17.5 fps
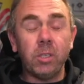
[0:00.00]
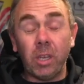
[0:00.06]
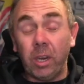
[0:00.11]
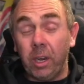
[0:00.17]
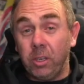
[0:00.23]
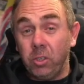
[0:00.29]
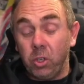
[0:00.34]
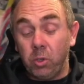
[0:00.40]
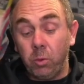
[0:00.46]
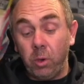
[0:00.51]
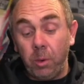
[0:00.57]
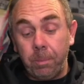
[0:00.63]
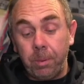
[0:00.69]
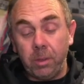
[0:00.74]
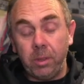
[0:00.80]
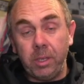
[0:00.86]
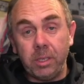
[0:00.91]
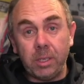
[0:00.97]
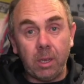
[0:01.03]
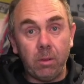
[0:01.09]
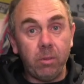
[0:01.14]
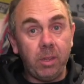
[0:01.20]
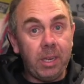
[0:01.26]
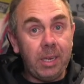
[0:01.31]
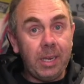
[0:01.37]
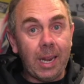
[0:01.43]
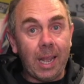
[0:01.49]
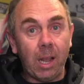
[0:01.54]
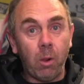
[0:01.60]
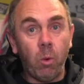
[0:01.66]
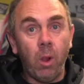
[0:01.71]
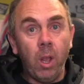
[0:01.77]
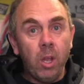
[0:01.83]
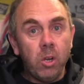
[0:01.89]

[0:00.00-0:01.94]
and I just want to put this out there now.